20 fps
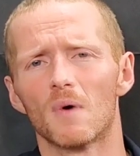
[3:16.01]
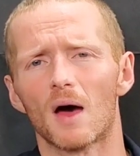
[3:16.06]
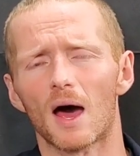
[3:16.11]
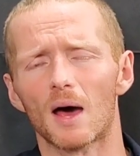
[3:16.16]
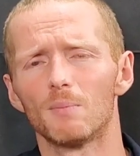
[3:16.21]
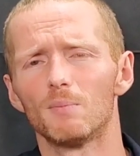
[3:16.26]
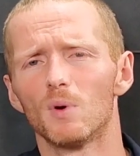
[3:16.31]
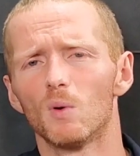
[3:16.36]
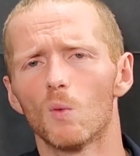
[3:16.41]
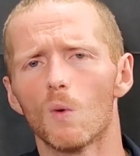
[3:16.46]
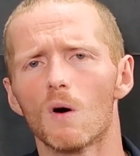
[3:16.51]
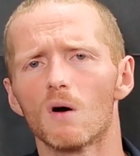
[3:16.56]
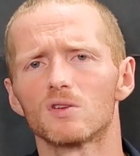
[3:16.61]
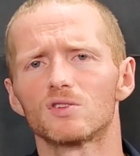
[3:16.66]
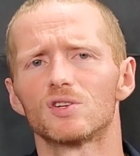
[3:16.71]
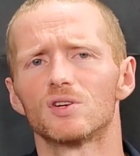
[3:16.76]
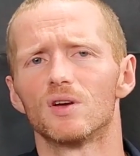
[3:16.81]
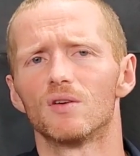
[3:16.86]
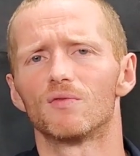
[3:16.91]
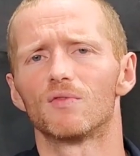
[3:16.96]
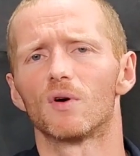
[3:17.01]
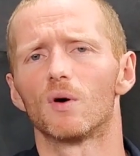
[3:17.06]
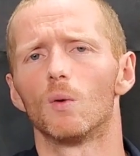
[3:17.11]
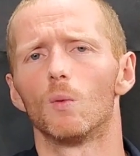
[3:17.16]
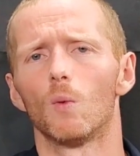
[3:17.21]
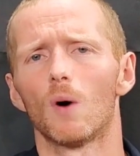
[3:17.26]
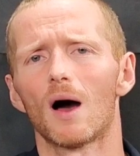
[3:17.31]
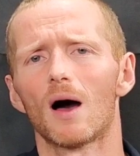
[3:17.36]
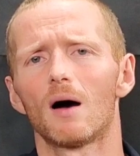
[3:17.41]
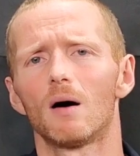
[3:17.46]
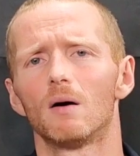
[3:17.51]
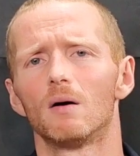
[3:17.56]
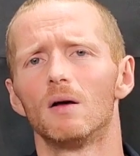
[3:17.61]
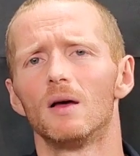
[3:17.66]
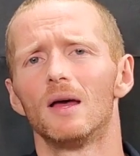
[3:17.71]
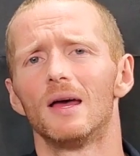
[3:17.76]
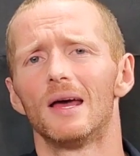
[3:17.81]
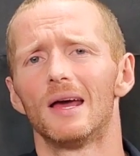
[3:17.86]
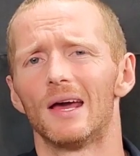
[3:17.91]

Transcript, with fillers: I had been watching it for a while